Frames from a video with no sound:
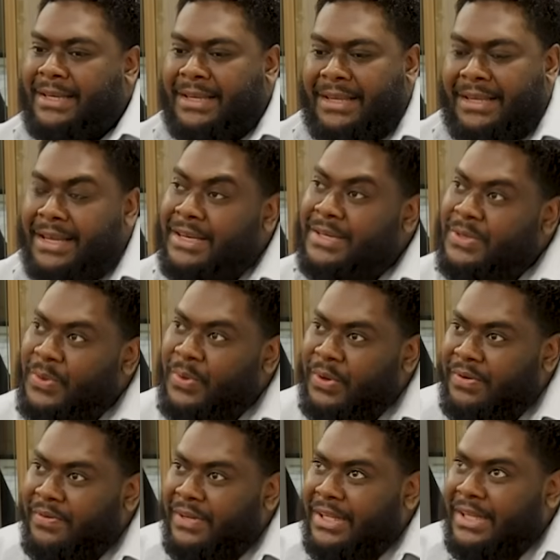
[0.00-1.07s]
Yeah, so one
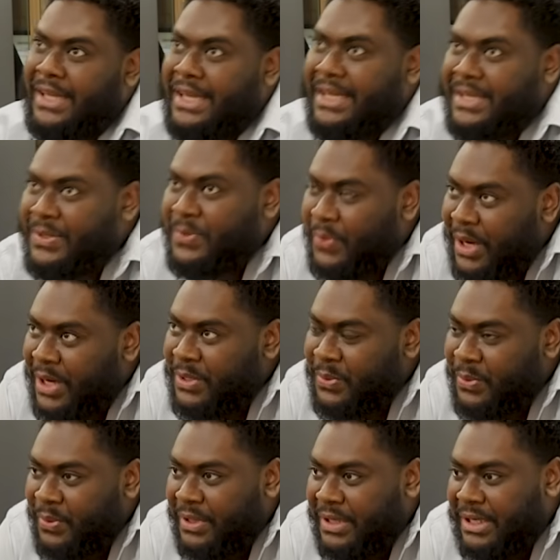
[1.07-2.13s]
of the things whilst
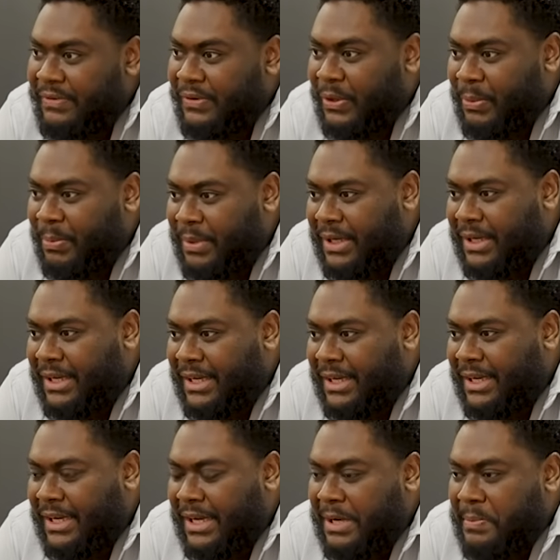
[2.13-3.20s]
we were developing
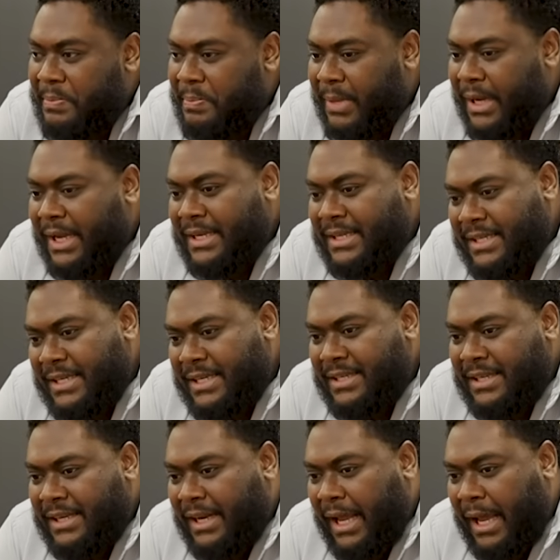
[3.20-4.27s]
the
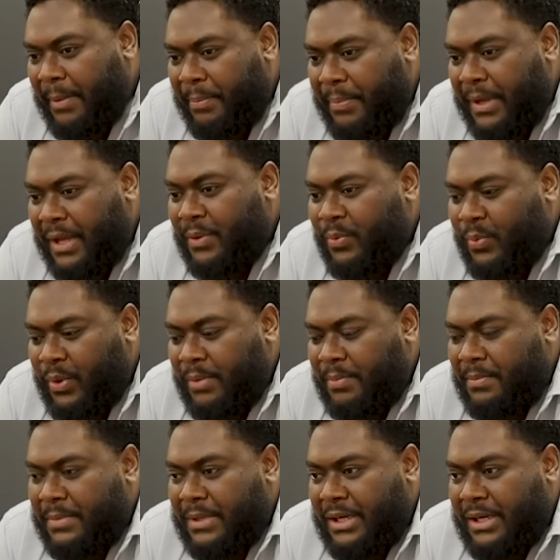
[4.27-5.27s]
MyNCSL app and web,